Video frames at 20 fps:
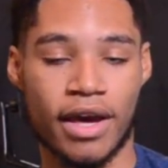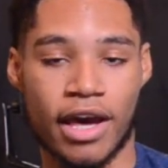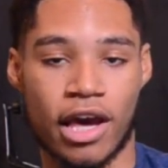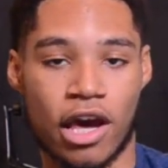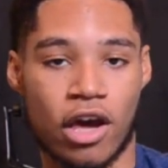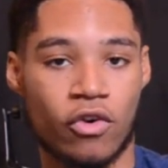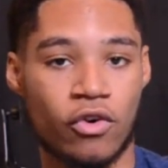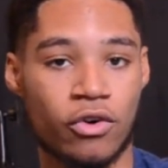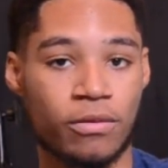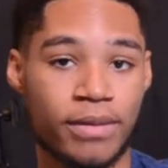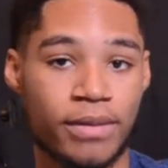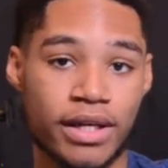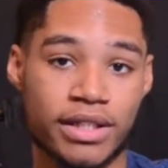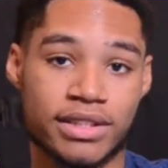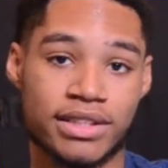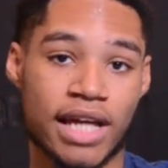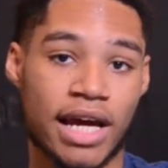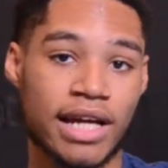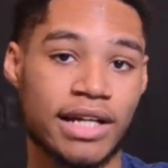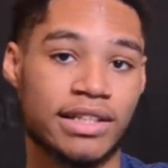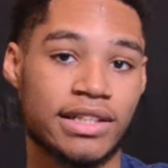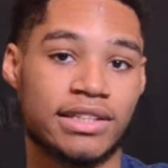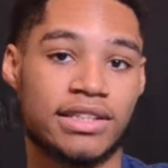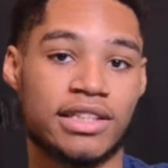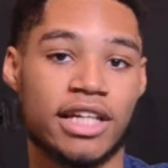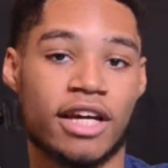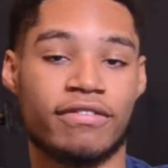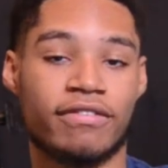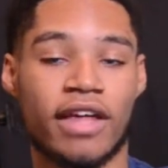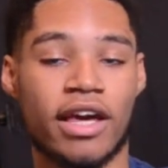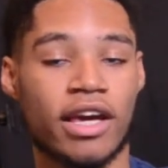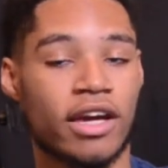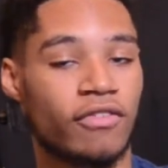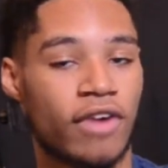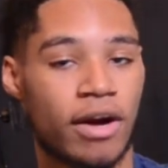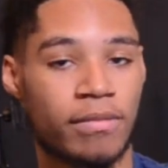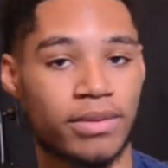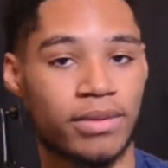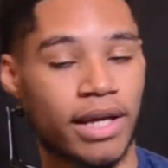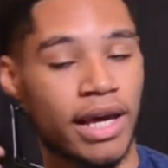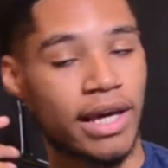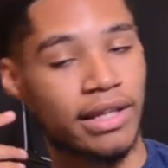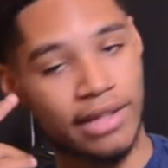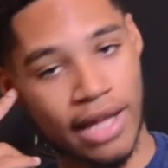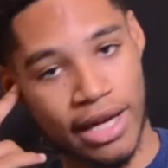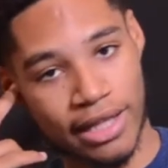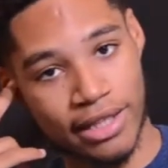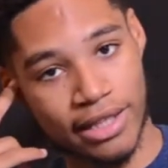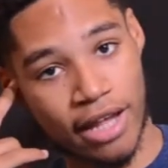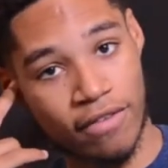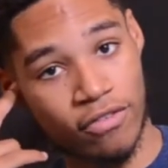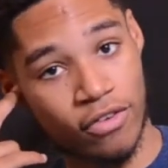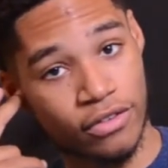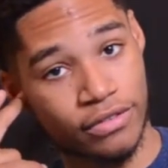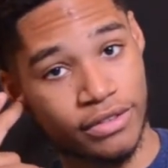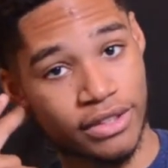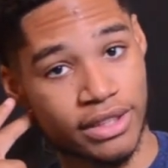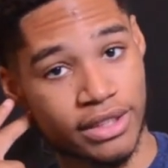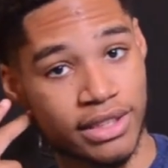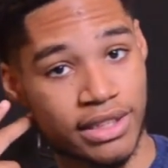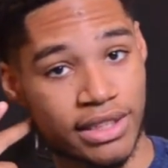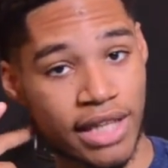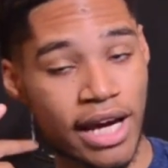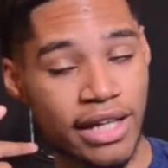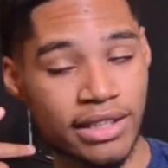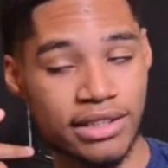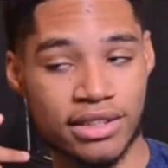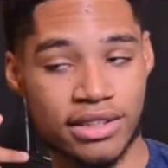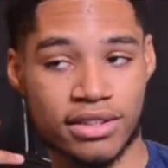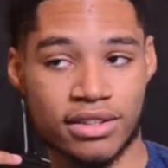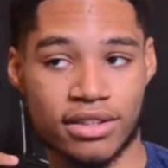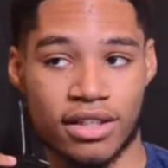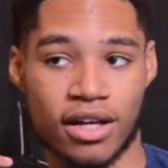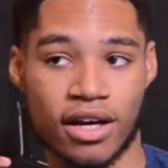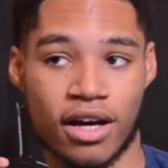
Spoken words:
And it would be exciting to see if they can replicate that level of success.